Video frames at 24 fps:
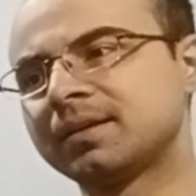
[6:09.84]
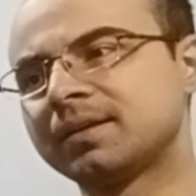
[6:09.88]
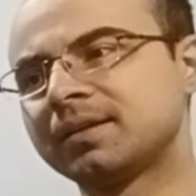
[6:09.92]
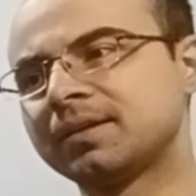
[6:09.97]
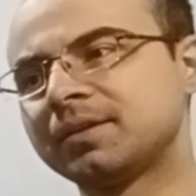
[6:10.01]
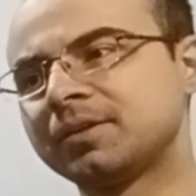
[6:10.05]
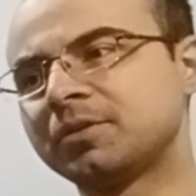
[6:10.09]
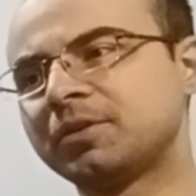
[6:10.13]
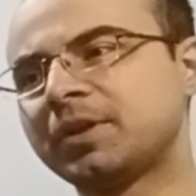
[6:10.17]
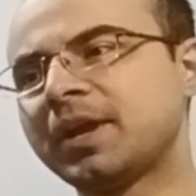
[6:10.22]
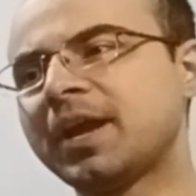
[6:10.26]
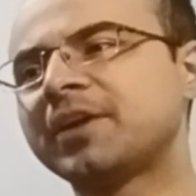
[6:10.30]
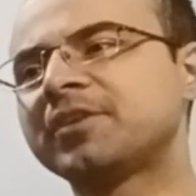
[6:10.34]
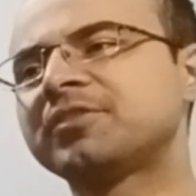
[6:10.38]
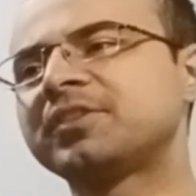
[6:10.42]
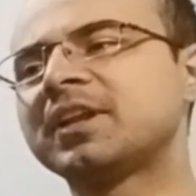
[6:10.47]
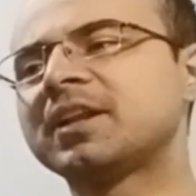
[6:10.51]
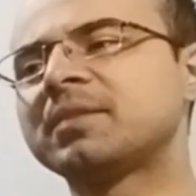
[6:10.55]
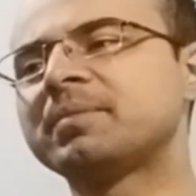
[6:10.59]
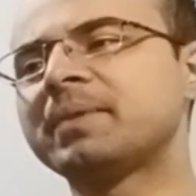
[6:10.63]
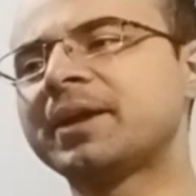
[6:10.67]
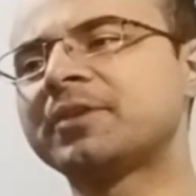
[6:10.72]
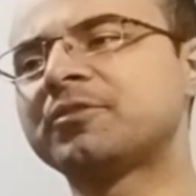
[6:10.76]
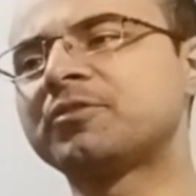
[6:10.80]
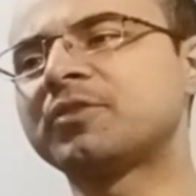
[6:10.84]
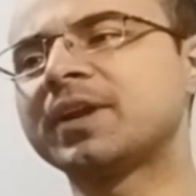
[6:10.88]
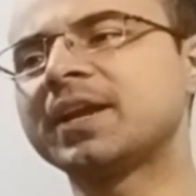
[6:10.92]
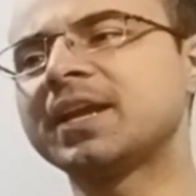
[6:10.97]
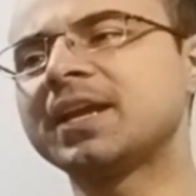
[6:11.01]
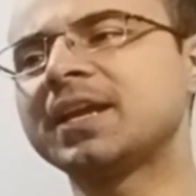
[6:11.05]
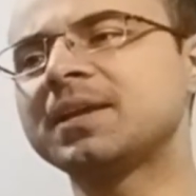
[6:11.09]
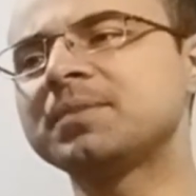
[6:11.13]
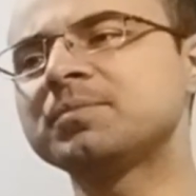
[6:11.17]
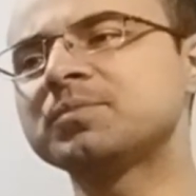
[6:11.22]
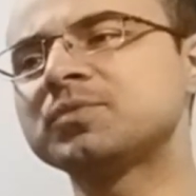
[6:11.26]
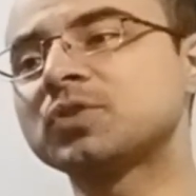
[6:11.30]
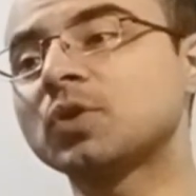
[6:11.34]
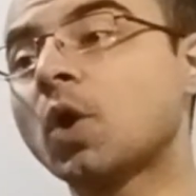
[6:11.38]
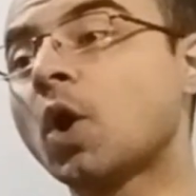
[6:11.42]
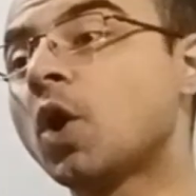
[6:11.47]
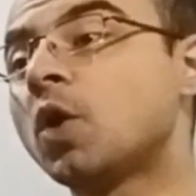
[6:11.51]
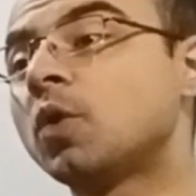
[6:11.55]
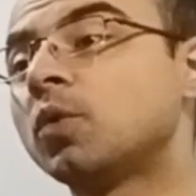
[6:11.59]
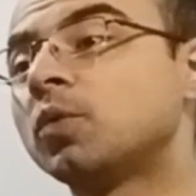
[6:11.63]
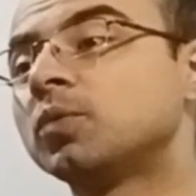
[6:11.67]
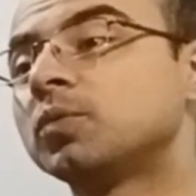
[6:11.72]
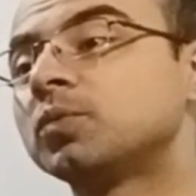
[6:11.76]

You dare steal my dreams? Oh!